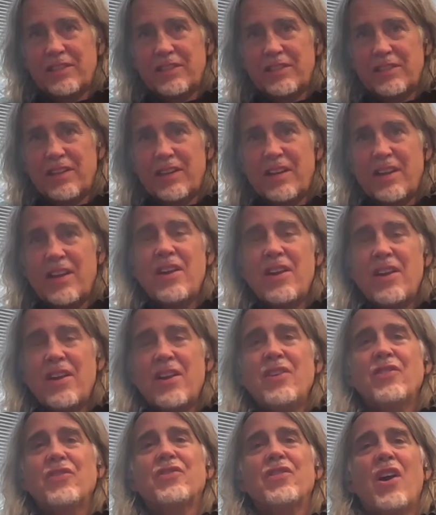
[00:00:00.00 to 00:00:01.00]

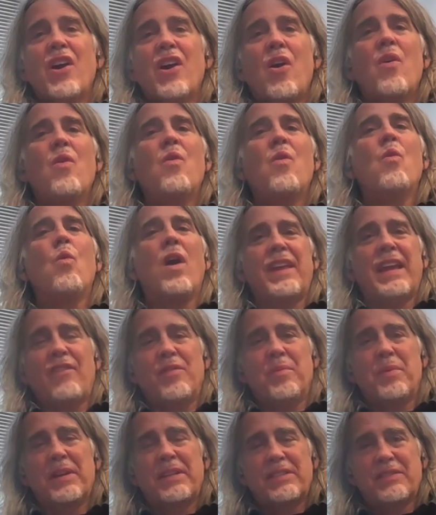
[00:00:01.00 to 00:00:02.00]
So, one thing
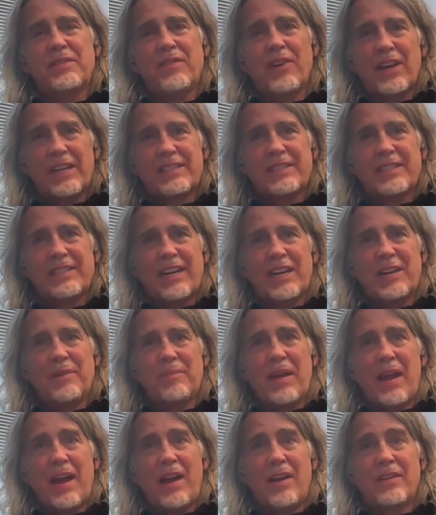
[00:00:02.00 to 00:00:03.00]
everybody's very excited
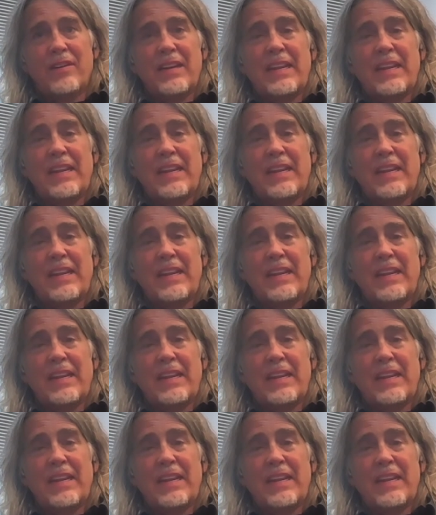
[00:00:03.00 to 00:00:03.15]
about